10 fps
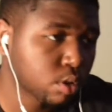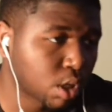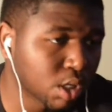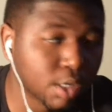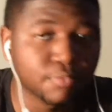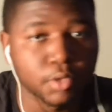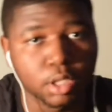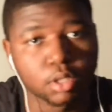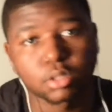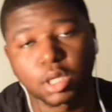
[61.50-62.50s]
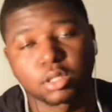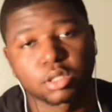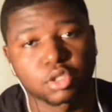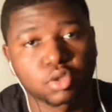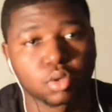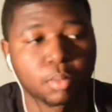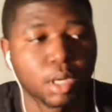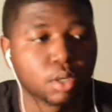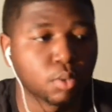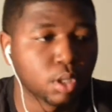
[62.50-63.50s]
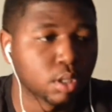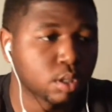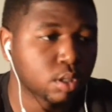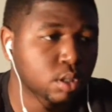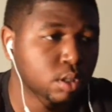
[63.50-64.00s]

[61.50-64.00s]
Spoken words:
I like videos like this too, by the way.